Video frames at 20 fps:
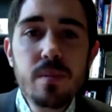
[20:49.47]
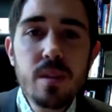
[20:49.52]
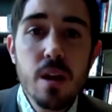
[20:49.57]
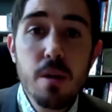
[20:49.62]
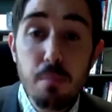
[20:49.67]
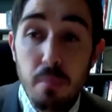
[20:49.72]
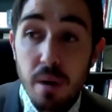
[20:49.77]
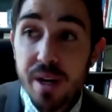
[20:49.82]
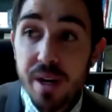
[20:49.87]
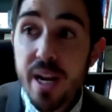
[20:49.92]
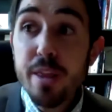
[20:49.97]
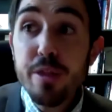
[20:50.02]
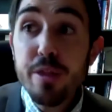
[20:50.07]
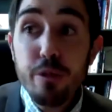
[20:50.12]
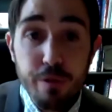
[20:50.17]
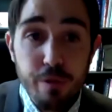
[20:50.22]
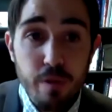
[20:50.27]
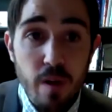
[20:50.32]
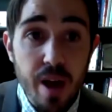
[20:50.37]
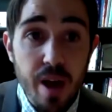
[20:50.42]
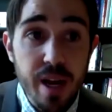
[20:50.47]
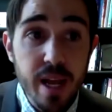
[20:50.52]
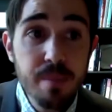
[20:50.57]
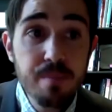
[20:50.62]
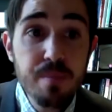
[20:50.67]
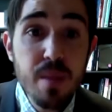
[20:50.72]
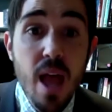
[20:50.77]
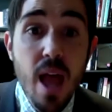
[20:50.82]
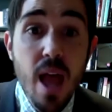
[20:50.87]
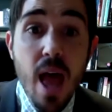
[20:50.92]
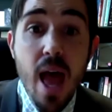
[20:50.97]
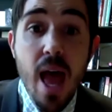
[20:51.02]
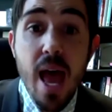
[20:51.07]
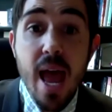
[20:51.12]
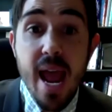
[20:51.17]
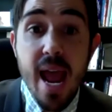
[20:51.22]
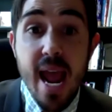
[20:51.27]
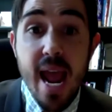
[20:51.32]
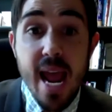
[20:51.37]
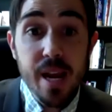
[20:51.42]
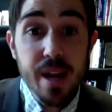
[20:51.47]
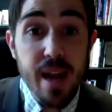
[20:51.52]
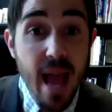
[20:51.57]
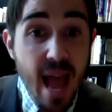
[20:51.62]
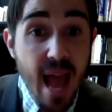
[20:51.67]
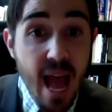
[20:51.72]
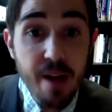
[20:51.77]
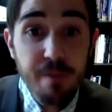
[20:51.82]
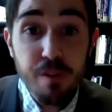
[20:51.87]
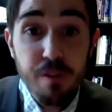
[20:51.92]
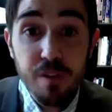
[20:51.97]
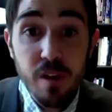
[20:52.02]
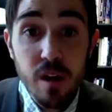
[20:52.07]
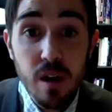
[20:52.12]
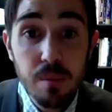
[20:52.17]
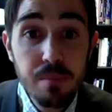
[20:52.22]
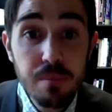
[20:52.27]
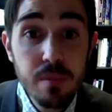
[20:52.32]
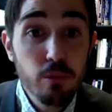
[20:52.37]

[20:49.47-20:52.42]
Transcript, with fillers: Monday through Friday, and half of them